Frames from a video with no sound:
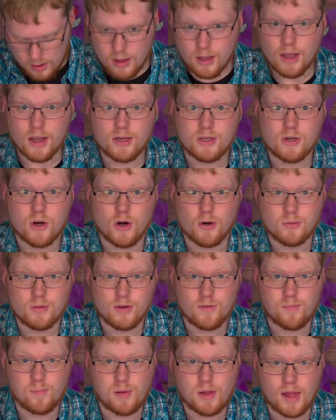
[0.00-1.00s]
In terms
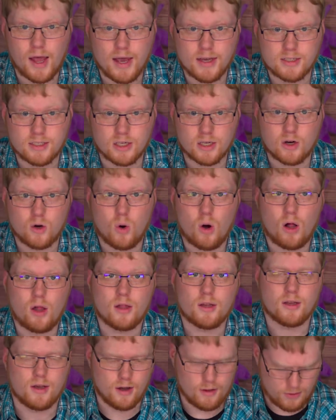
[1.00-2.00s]
of plastic
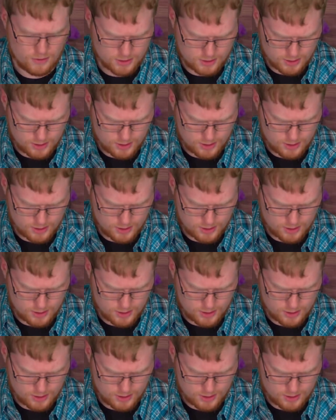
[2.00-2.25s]
quality on this